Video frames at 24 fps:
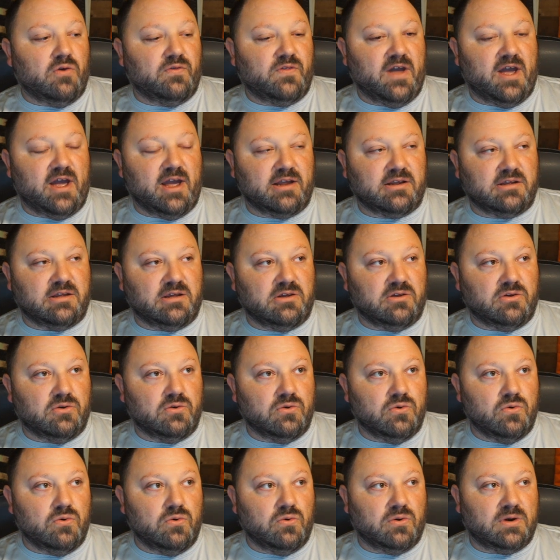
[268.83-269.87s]
that
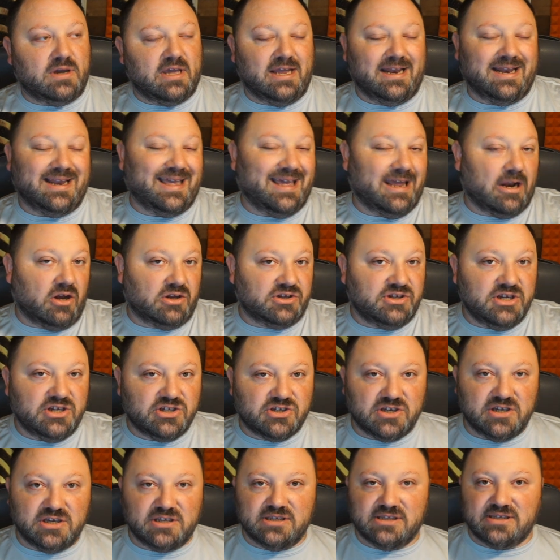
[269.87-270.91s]
you can get
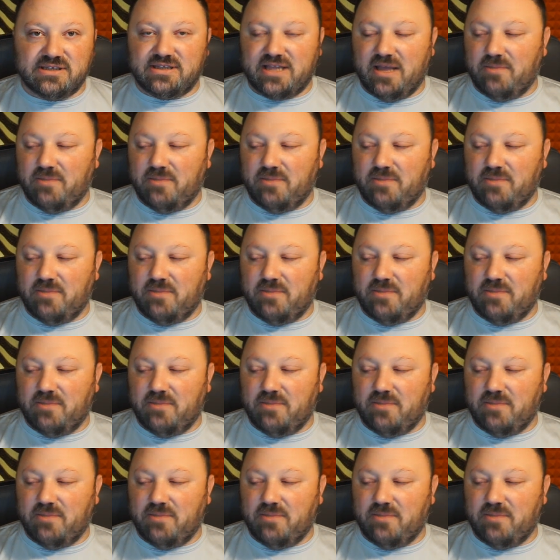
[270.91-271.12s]
auditions.